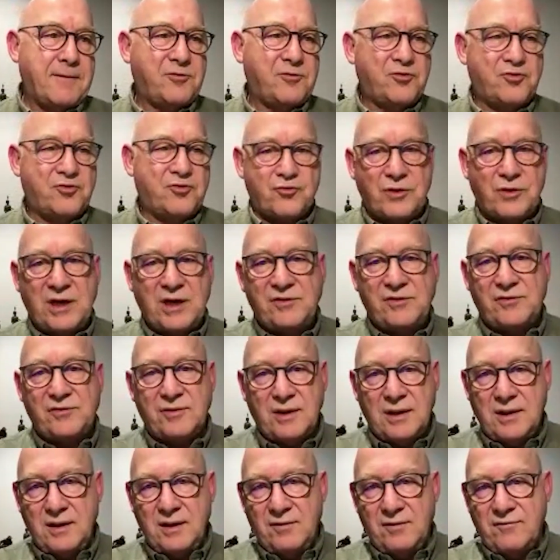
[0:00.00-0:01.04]
stress
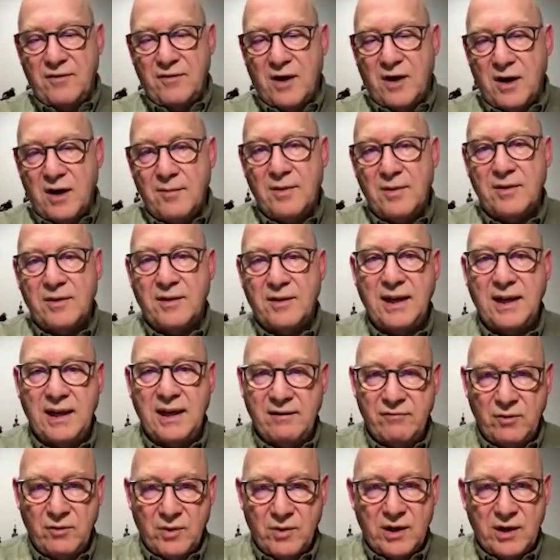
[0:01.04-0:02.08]
and the environment that
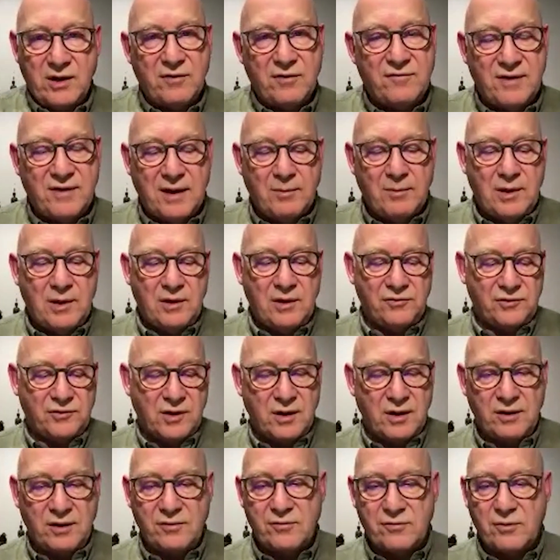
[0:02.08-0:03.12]
everyone in the family is
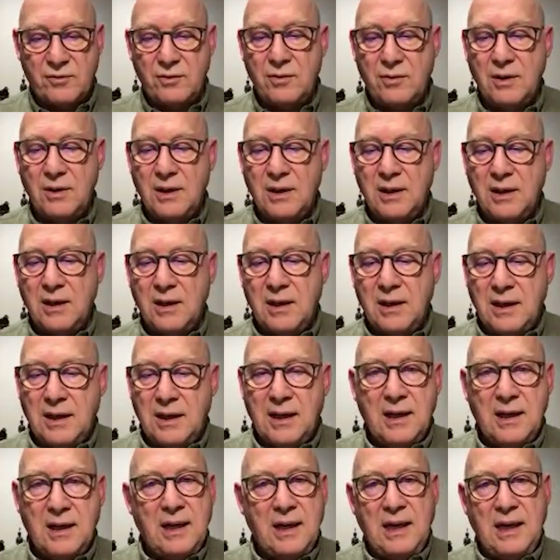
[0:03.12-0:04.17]
going through.
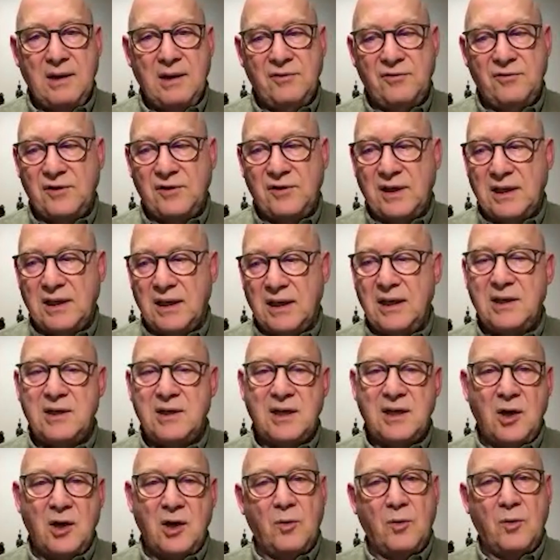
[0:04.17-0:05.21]
And secondly,
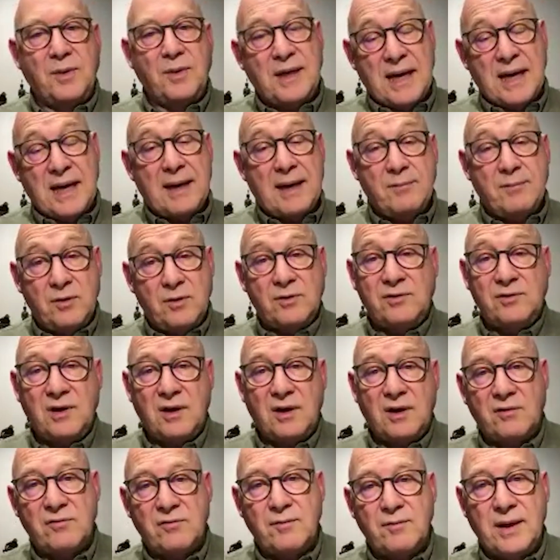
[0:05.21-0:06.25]
to help calm
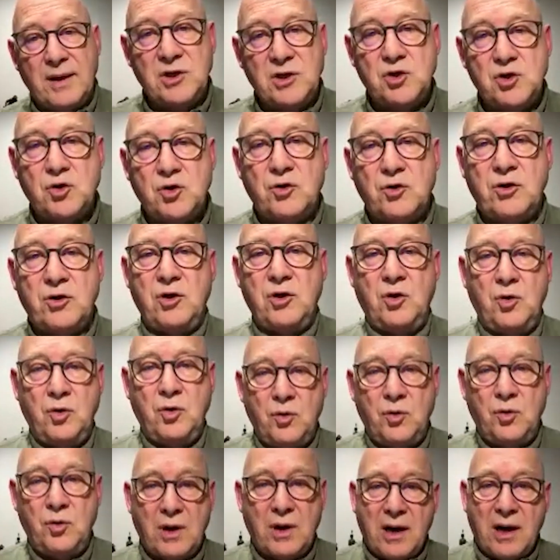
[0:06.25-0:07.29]
yourself, make sure that
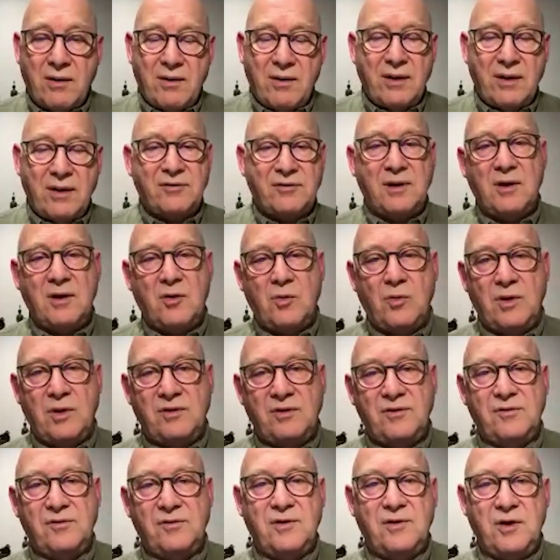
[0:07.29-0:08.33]
you are asking the
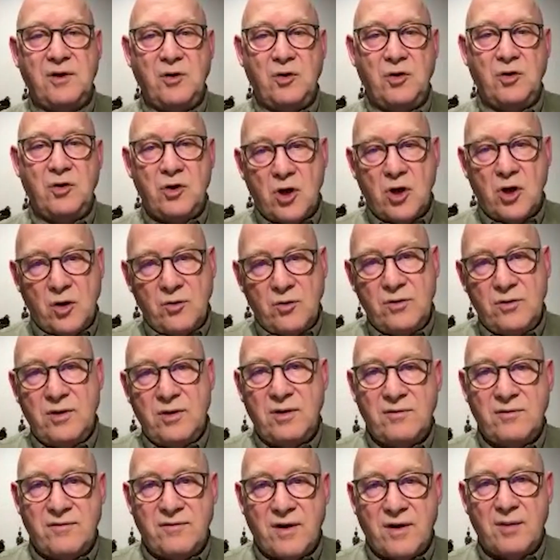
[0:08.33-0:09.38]
questions, that you know
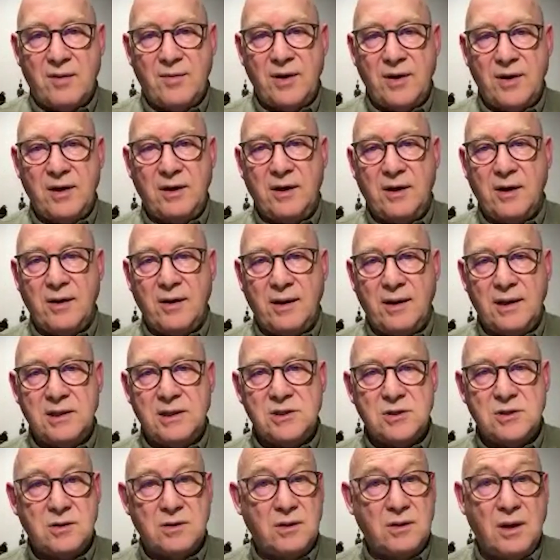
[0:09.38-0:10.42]
the environment you're going
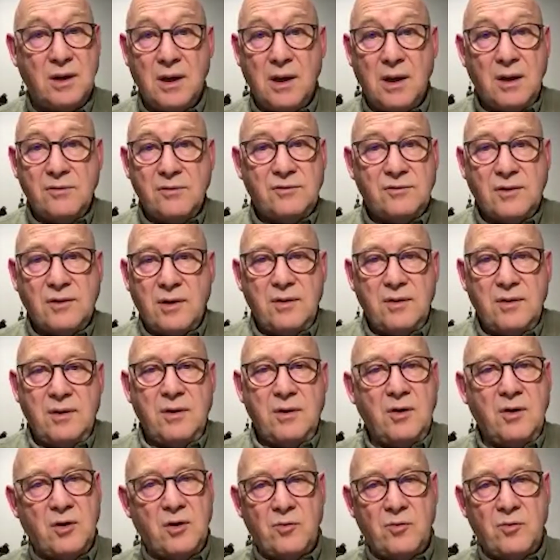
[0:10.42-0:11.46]
into, so that
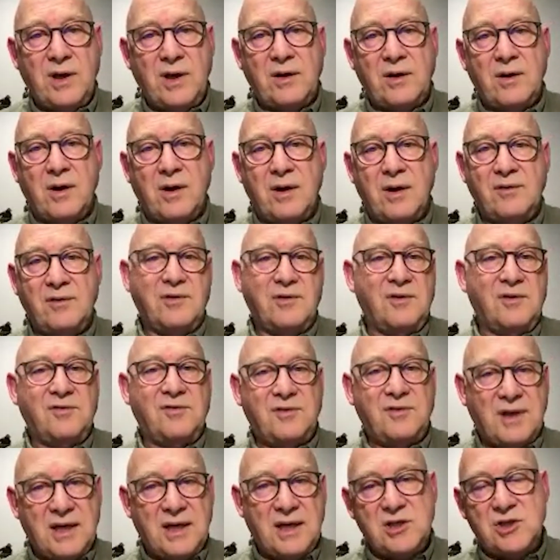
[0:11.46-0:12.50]
you can recognise the
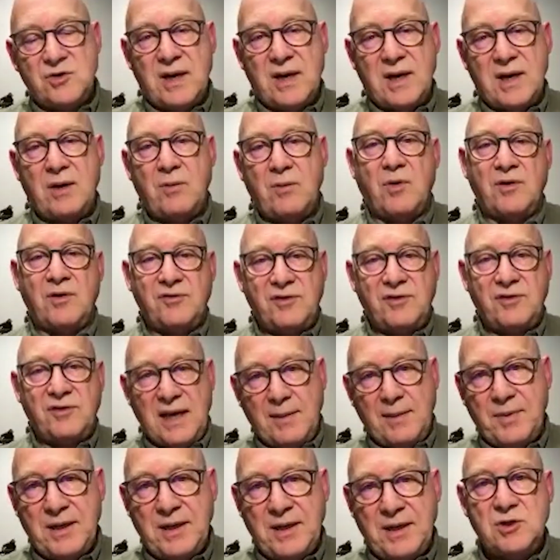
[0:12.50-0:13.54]
stage you're at, what's
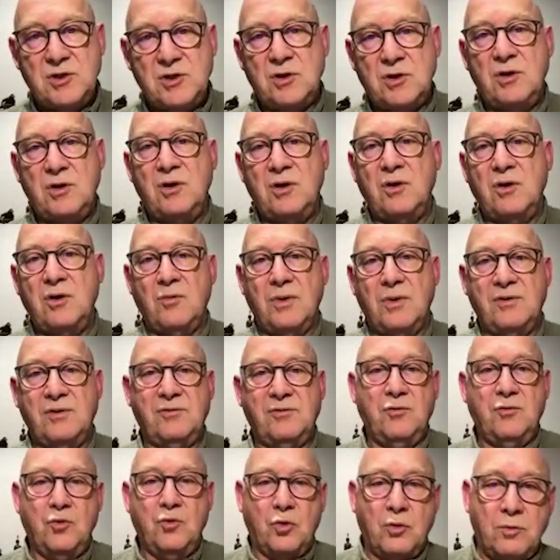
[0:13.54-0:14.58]
happening to you
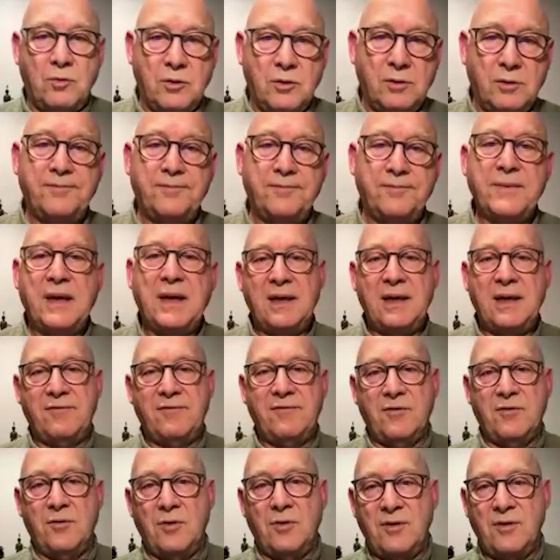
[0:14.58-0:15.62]
as normal
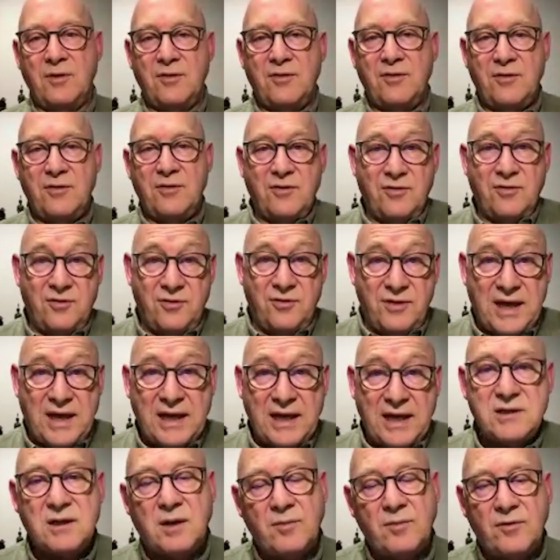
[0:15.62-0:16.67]
for
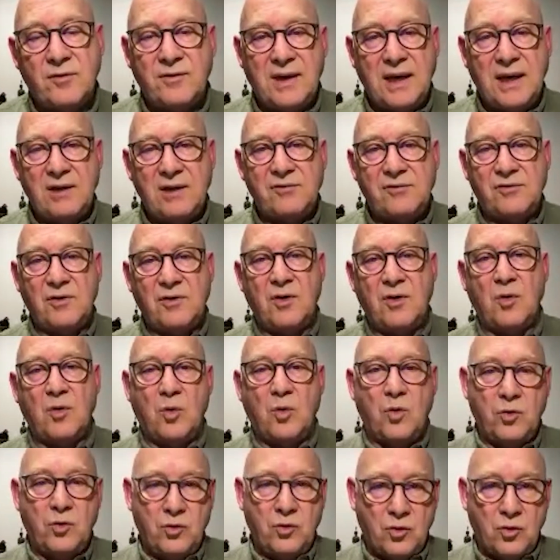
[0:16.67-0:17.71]
that type of cancer,
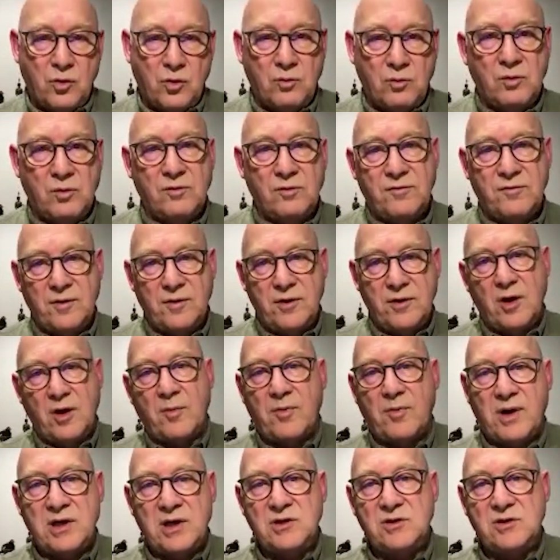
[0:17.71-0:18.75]
or normal for the
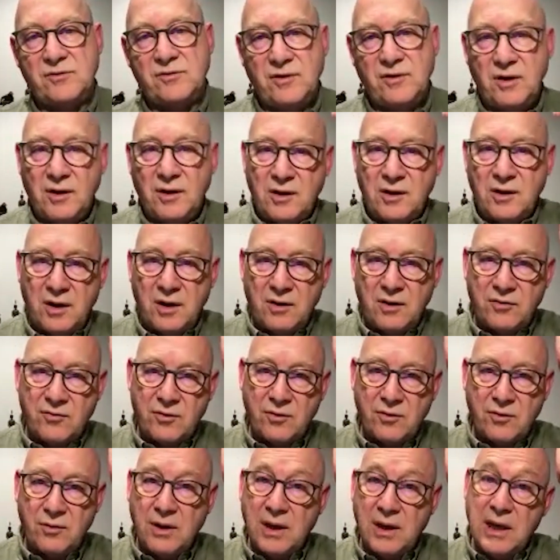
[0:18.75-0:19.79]
operations that you're going
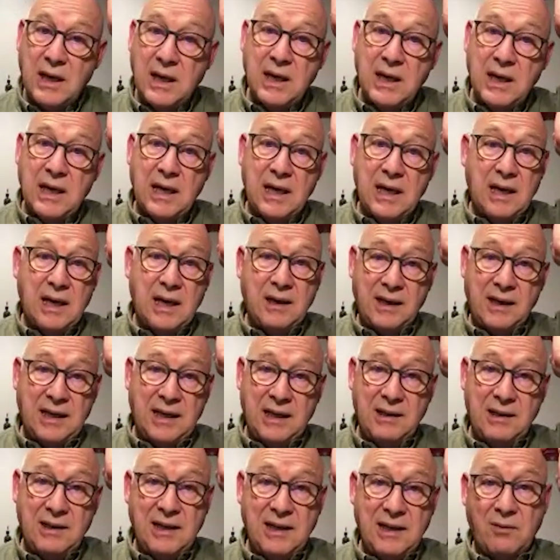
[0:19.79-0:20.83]
through. And
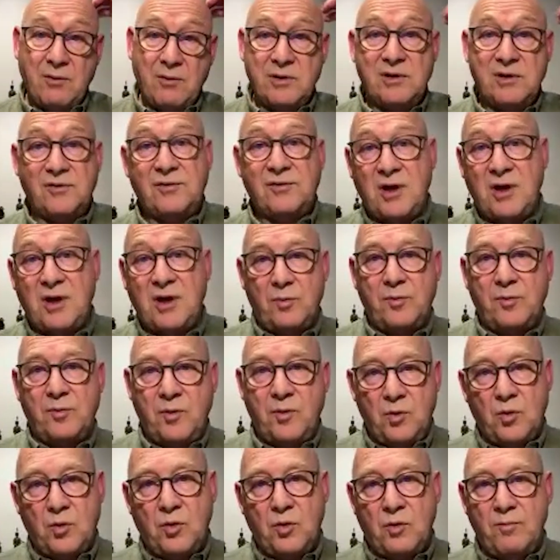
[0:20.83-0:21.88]
again, that will just help
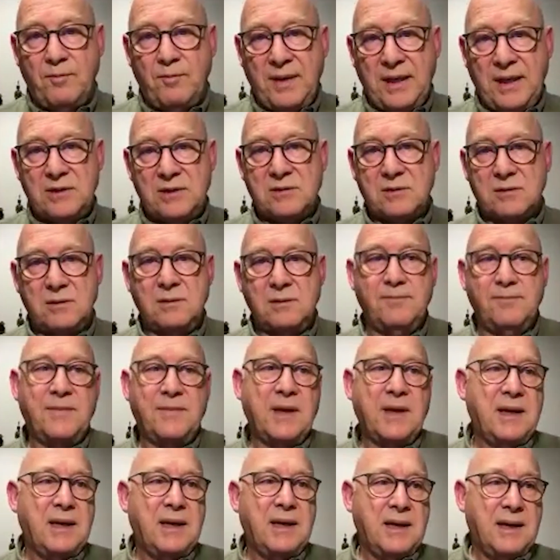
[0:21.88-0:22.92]
your mental
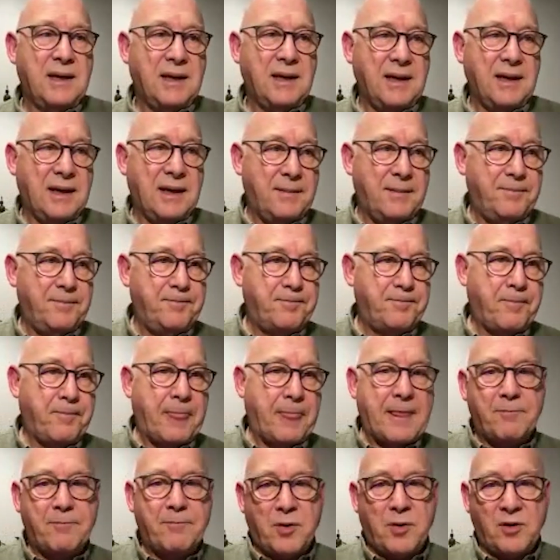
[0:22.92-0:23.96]

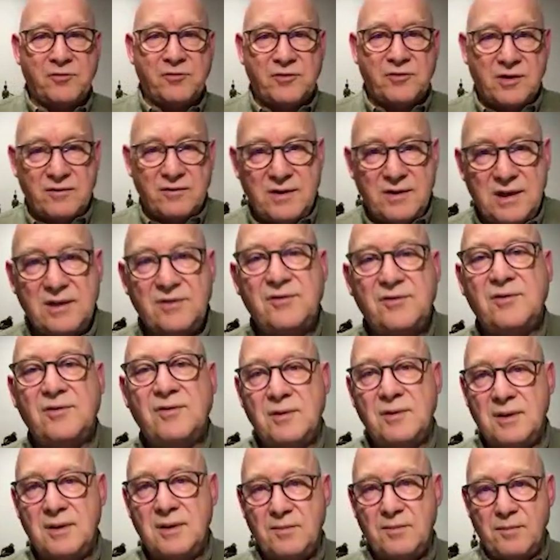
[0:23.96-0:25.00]

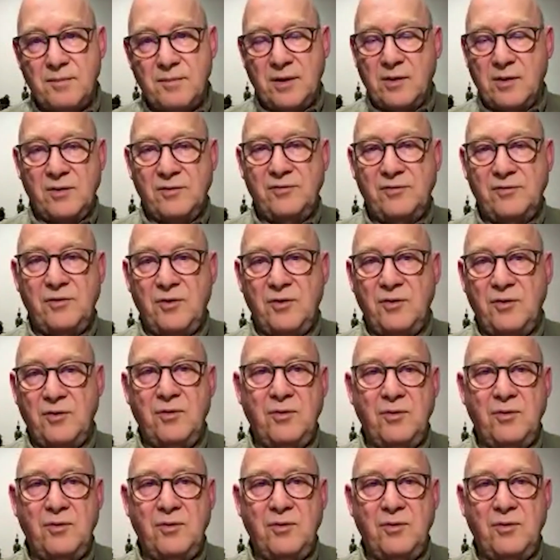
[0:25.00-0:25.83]
positiveness, because